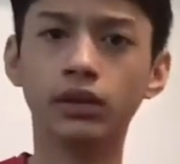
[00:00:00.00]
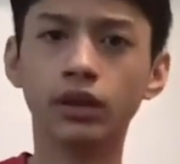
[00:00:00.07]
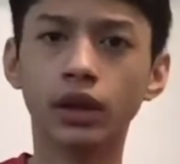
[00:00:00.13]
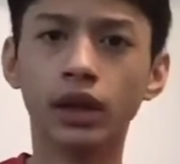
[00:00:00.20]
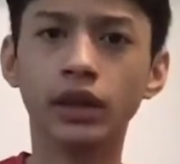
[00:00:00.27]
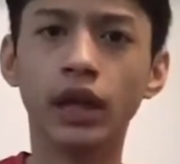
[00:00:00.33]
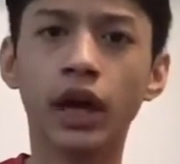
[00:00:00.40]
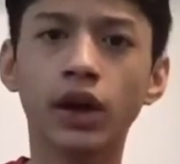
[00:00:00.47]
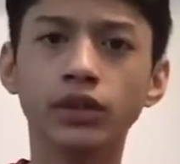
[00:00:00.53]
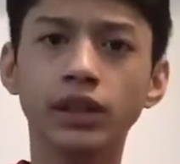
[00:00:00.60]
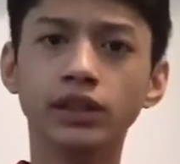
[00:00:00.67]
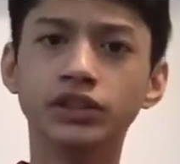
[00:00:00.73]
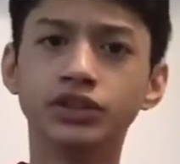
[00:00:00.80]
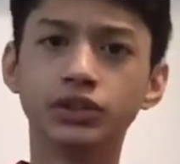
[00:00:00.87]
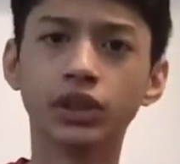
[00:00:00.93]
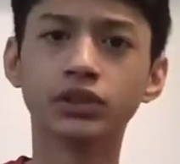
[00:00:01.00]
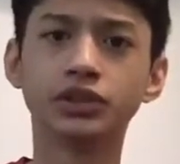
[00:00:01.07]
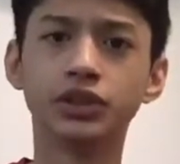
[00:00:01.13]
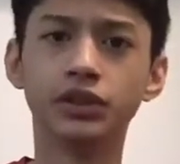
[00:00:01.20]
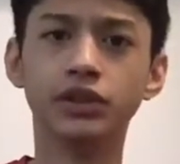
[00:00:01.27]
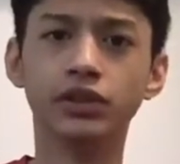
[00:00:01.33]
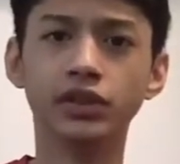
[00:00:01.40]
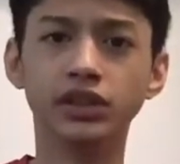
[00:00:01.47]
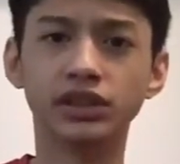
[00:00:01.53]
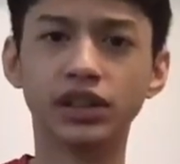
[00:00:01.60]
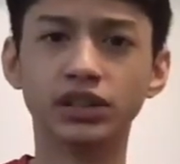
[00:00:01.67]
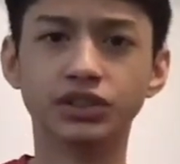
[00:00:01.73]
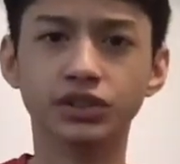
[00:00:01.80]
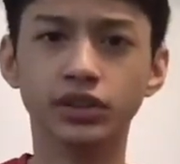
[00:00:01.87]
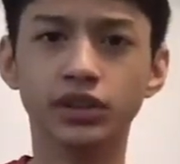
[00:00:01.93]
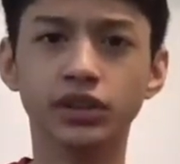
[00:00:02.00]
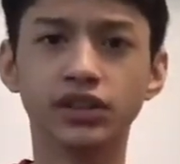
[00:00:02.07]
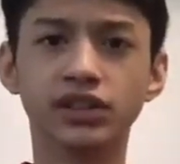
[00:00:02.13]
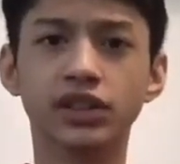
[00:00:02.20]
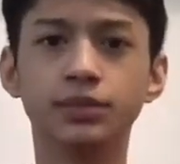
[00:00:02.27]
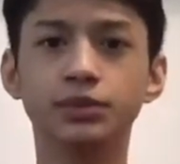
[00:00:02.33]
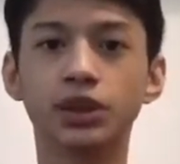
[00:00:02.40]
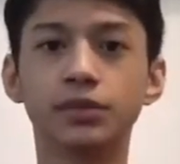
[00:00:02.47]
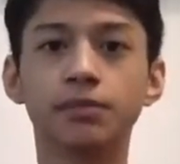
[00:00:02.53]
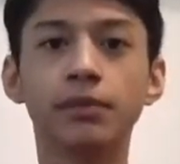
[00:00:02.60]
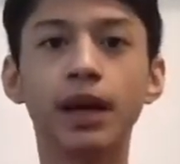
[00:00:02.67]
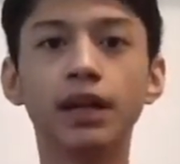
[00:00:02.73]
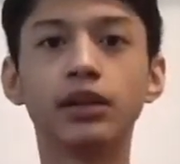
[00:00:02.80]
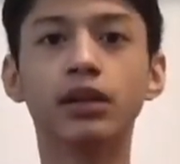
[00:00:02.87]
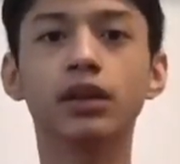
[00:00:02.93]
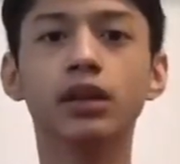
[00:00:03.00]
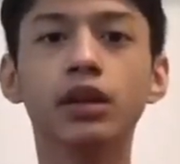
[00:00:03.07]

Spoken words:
and how they structure their discussion on the subject matter,